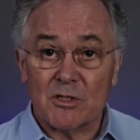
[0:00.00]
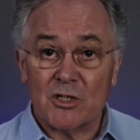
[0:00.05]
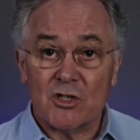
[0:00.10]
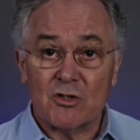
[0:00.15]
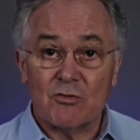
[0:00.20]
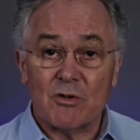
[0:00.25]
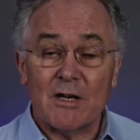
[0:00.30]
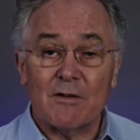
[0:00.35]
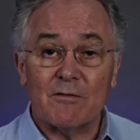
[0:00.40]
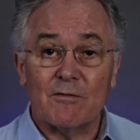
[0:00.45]

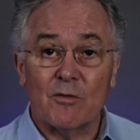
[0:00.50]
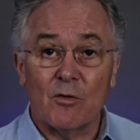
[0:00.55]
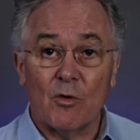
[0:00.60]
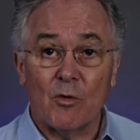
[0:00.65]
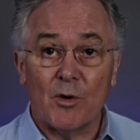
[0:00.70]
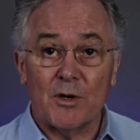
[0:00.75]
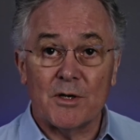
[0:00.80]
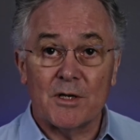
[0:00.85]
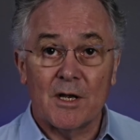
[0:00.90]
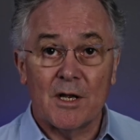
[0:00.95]

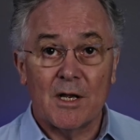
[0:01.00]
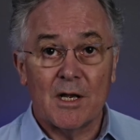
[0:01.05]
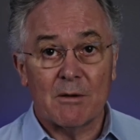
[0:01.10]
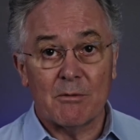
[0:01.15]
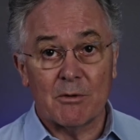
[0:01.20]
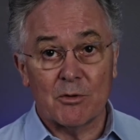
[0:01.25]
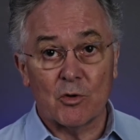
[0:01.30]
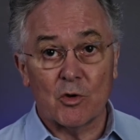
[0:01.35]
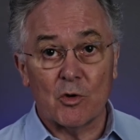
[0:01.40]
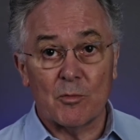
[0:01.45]
straightforward,
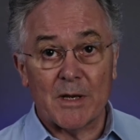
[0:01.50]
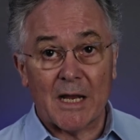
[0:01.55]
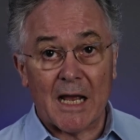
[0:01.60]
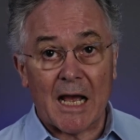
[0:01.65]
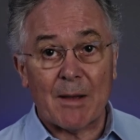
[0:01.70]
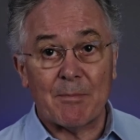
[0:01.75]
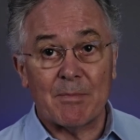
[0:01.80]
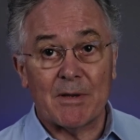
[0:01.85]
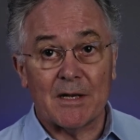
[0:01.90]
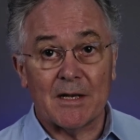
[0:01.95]
we'd all be
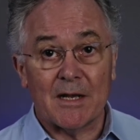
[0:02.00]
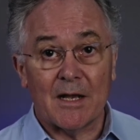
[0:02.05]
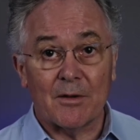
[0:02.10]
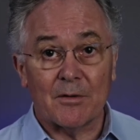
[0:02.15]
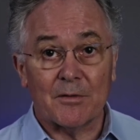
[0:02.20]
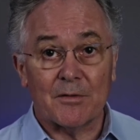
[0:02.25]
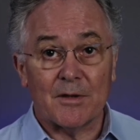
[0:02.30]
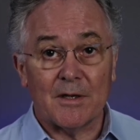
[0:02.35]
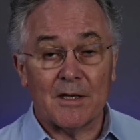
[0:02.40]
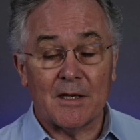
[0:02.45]
happy and
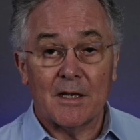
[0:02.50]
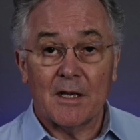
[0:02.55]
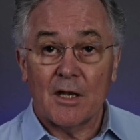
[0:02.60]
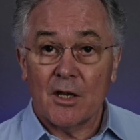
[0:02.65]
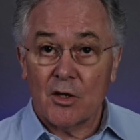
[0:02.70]
healthy,